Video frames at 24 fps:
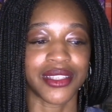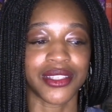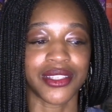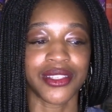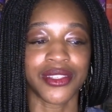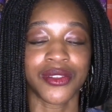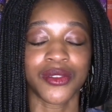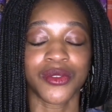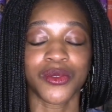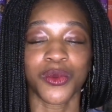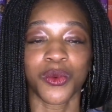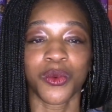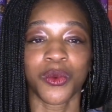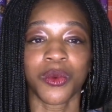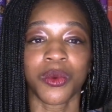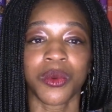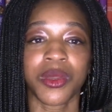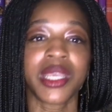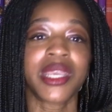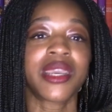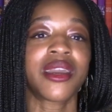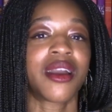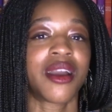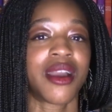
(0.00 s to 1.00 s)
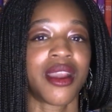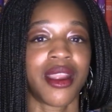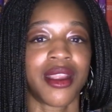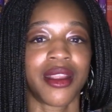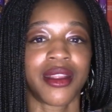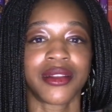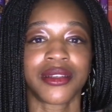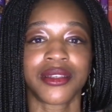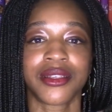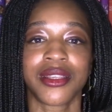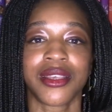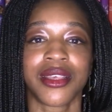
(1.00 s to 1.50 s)

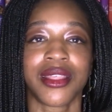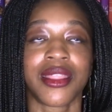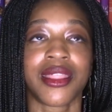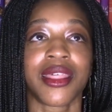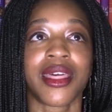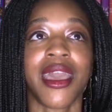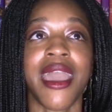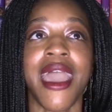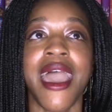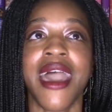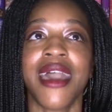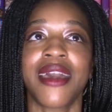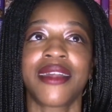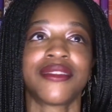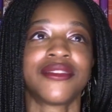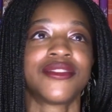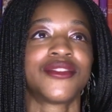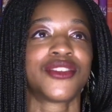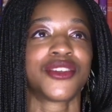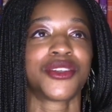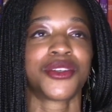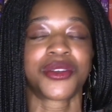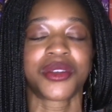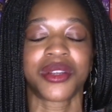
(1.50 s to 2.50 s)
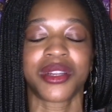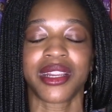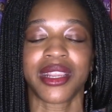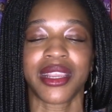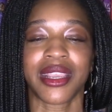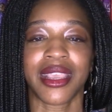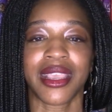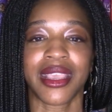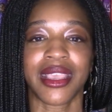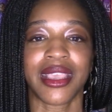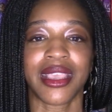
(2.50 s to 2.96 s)
sweetheart to the nth degree.